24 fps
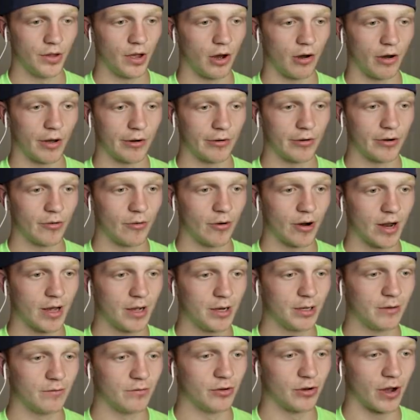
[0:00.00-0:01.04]
you. No, I don't know where
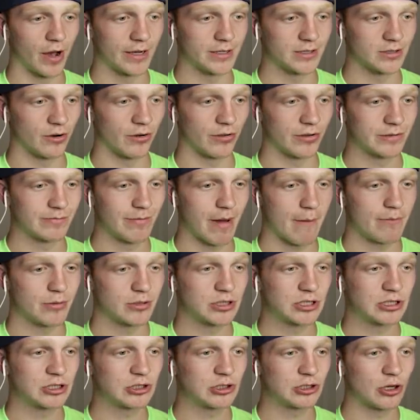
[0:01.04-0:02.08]
any of you guys are. This
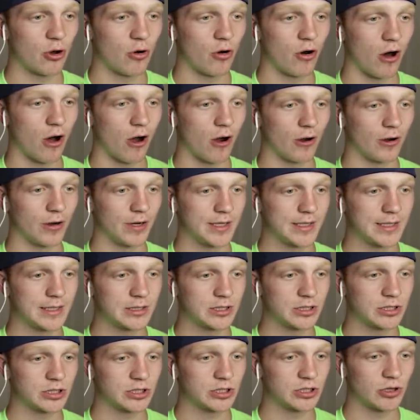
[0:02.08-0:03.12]
map is so hard.
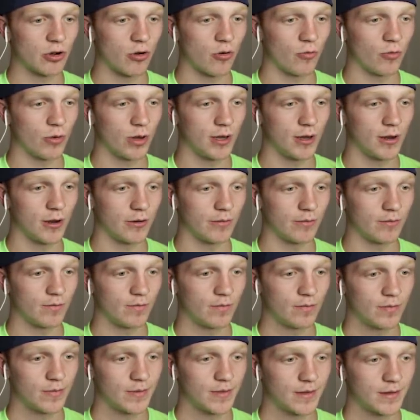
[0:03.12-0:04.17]
It's so weird. Did
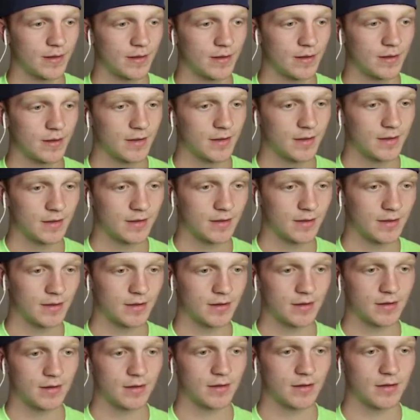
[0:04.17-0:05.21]
you know where I was, though?
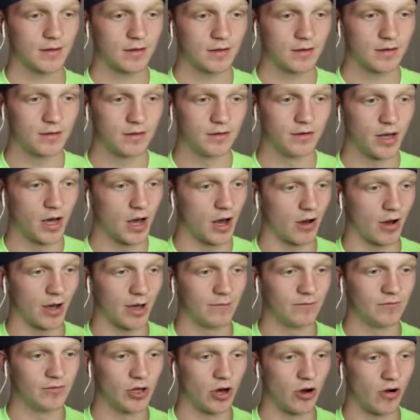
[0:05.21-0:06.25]
No, I
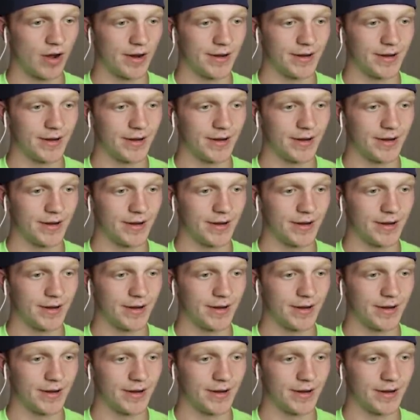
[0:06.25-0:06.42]
have no